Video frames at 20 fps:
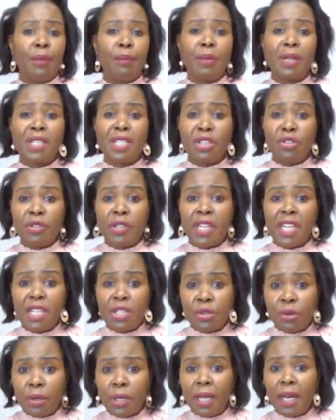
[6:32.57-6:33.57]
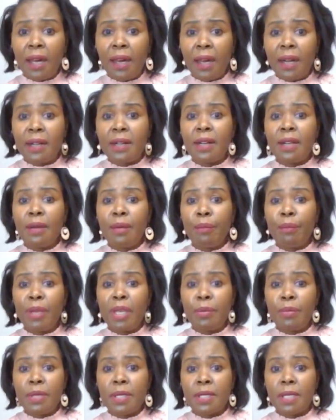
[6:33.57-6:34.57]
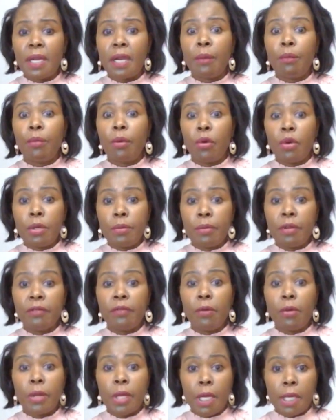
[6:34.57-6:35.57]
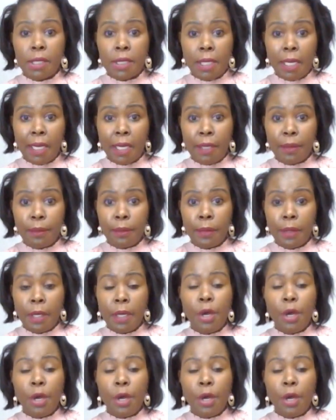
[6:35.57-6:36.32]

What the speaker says: But neonatal are babies that are born before their time.